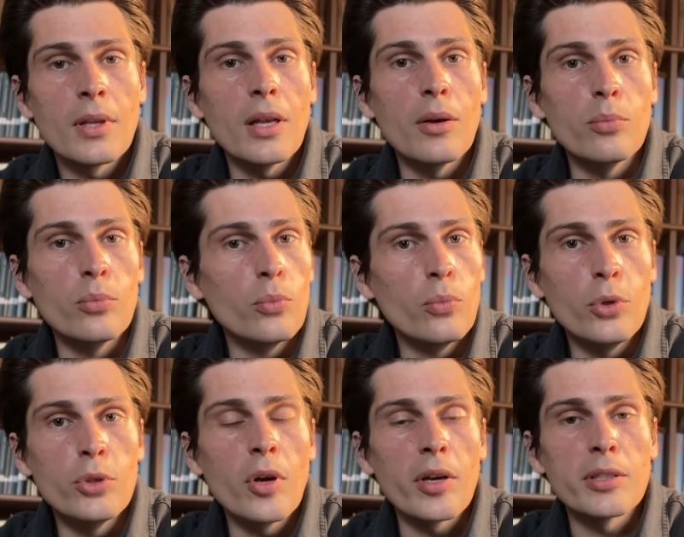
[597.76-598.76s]
And we
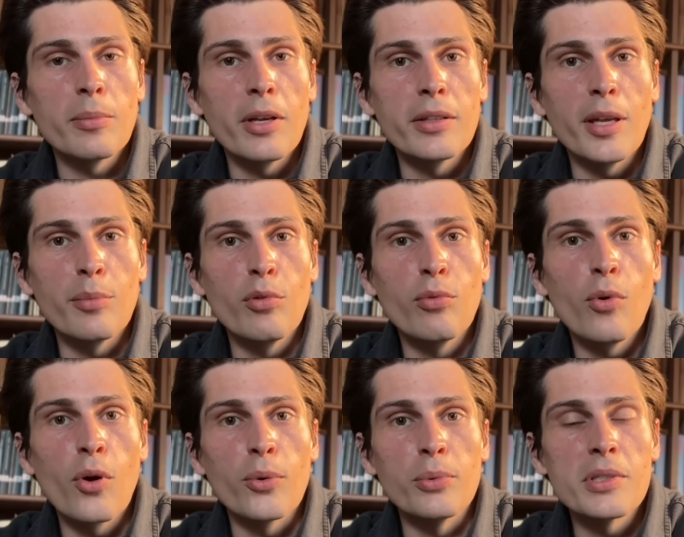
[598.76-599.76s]
talked about that
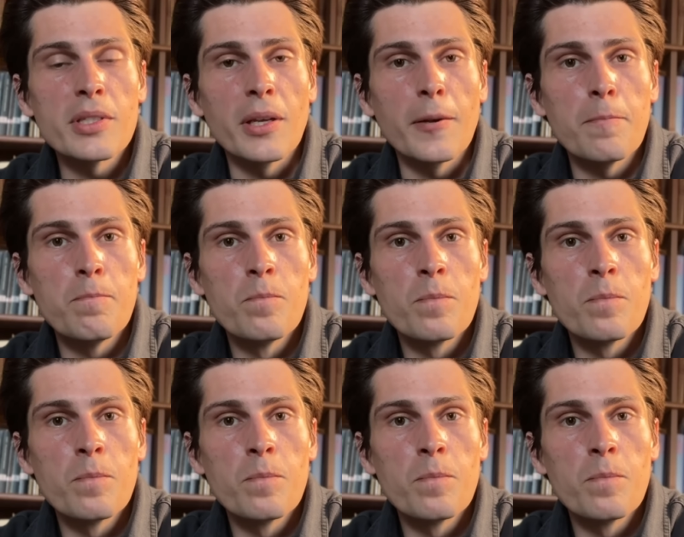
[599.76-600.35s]
before, and we said